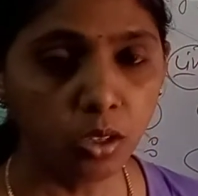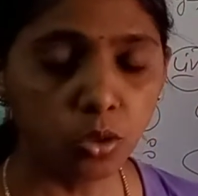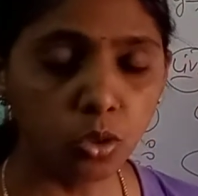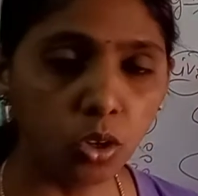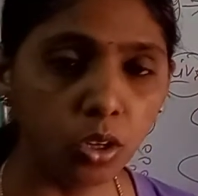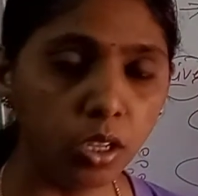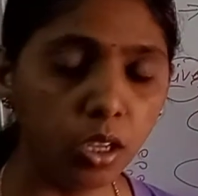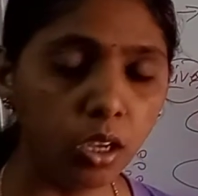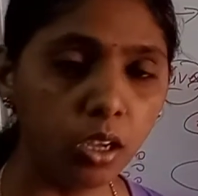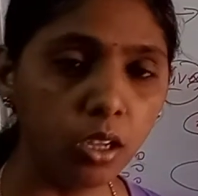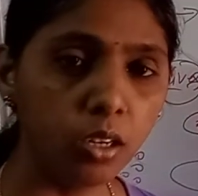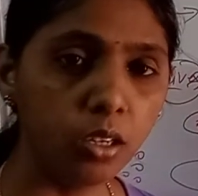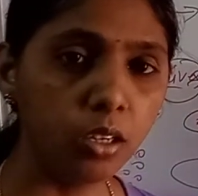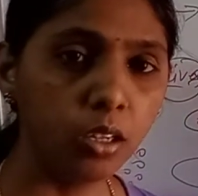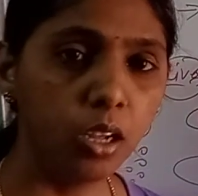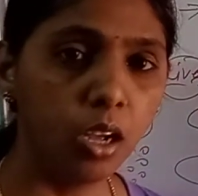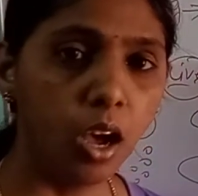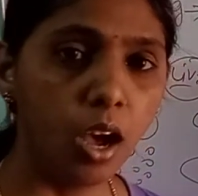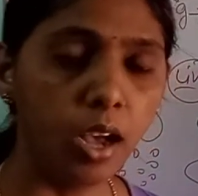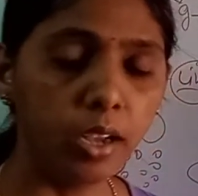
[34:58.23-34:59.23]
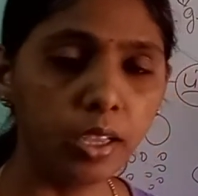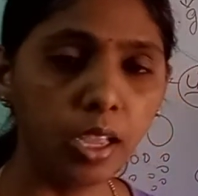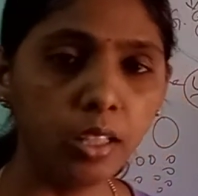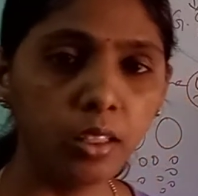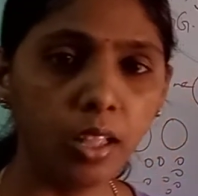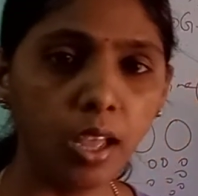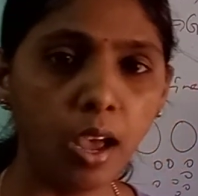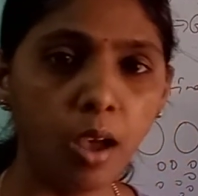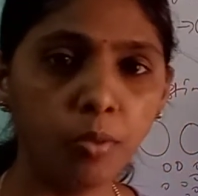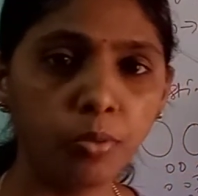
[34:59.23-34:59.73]
So here
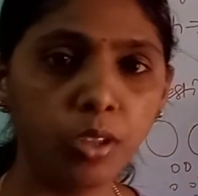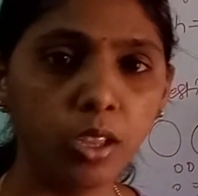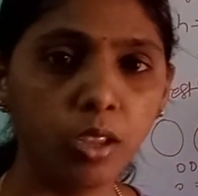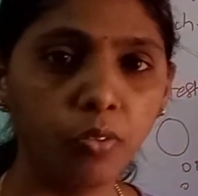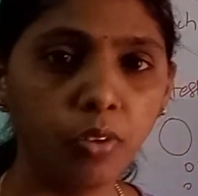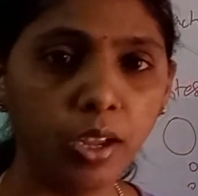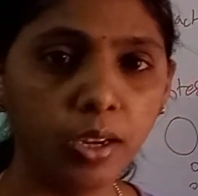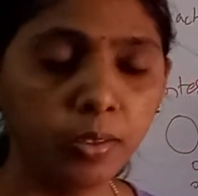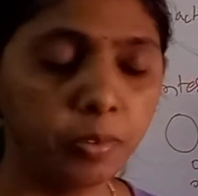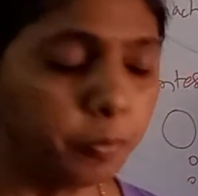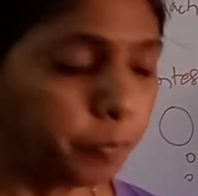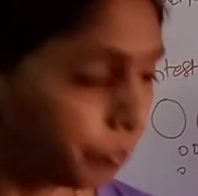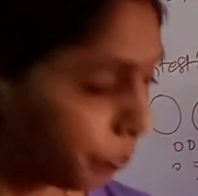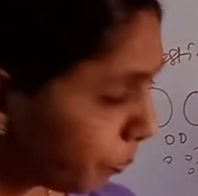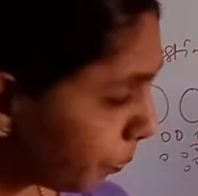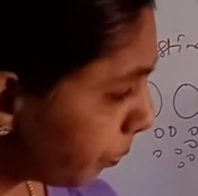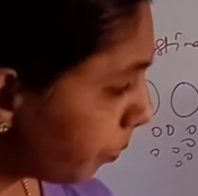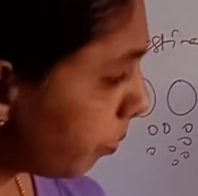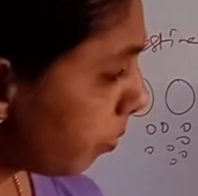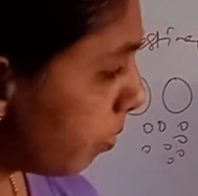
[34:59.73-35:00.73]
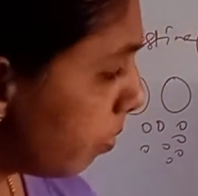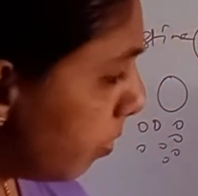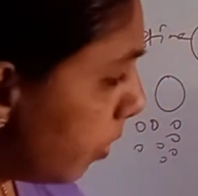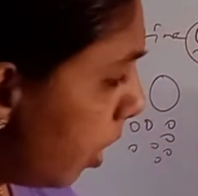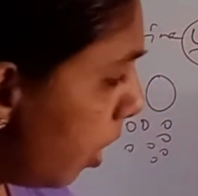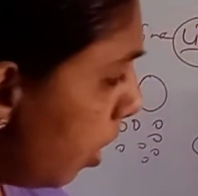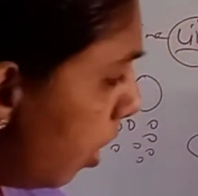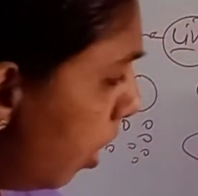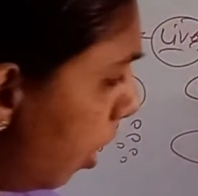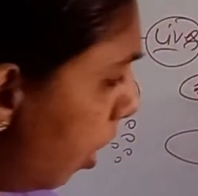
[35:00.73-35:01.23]
again they have given
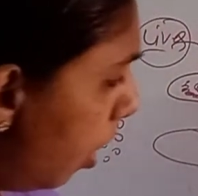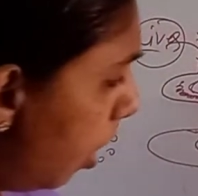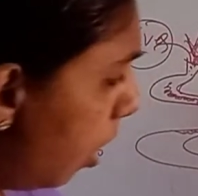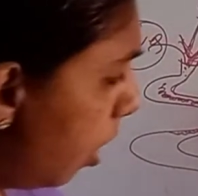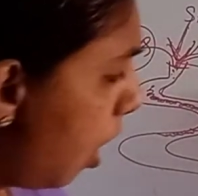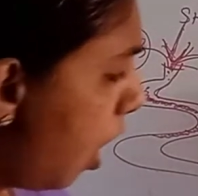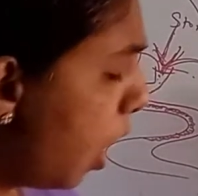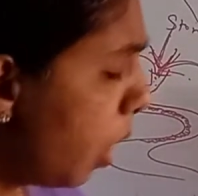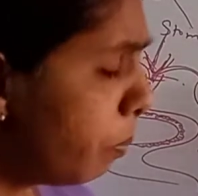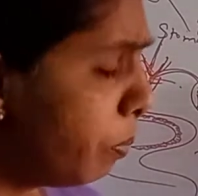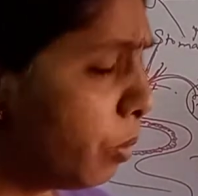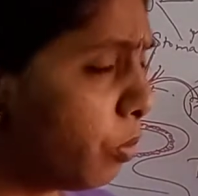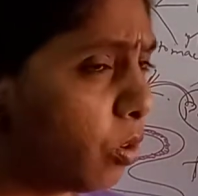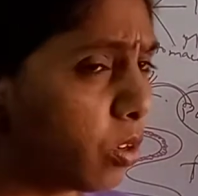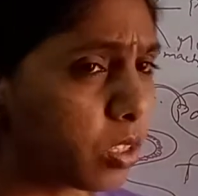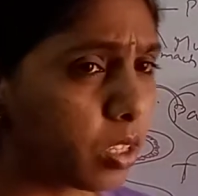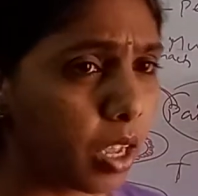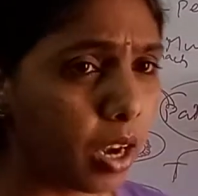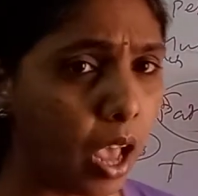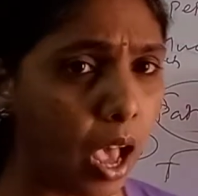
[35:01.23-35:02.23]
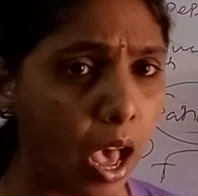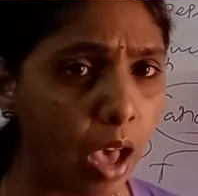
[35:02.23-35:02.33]
herbivores are